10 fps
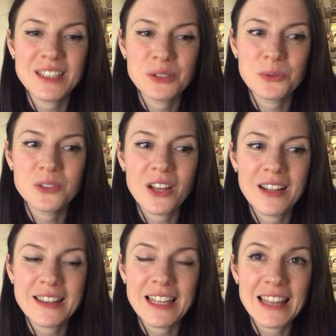This was
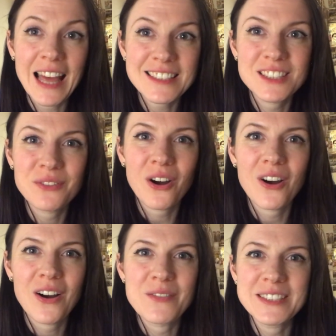the last of
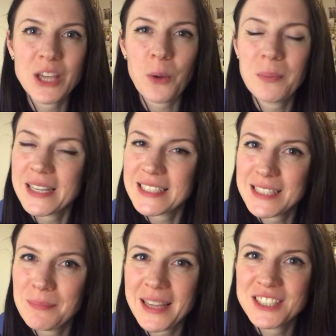our
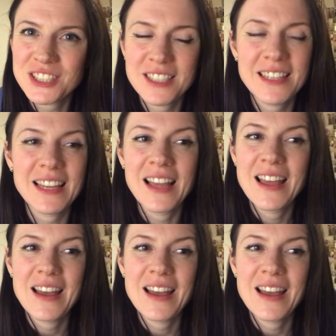COPD patient.